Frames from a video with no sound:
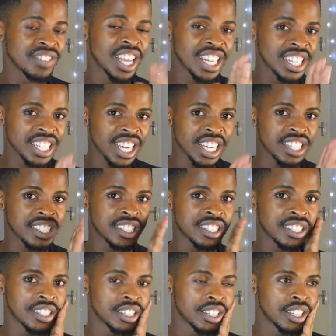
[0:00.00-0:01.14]
And
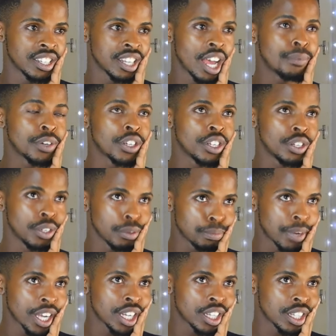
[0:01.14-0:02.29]
yes, I'm gonna look
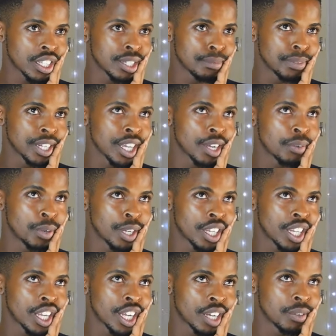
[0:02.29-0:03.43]
back at this and be like, what
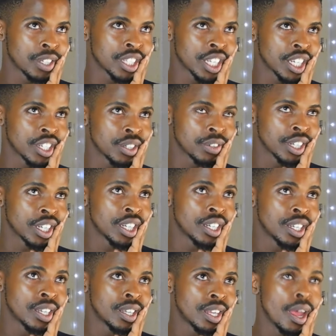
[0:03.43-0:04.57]
the heck was I doing?
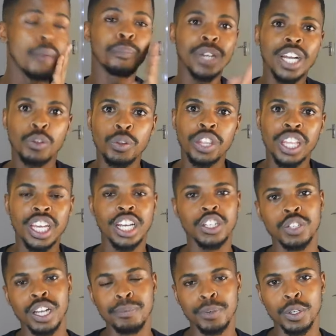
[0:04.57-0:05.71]
But I do think I
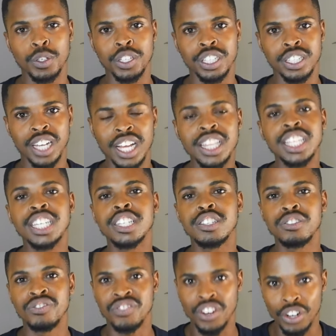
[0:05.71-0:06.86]
should upload it. I think
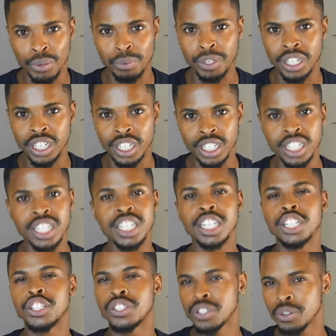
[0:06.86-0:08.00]
it's very weird.
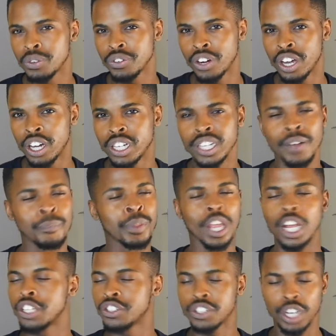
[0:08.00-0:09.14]
It's so wrong.
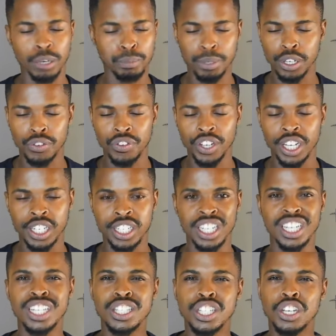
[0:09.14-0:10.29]
It's not perfect.
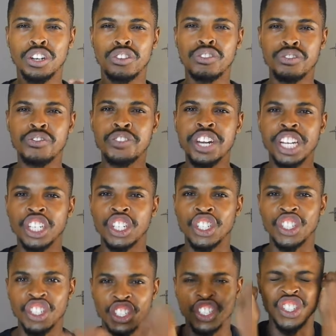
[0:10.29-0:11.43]
It's
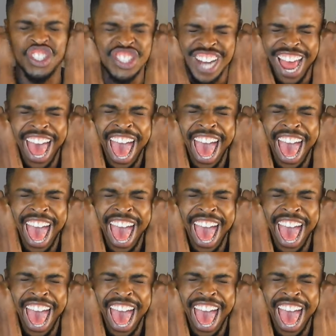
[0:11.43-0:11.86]
cringe.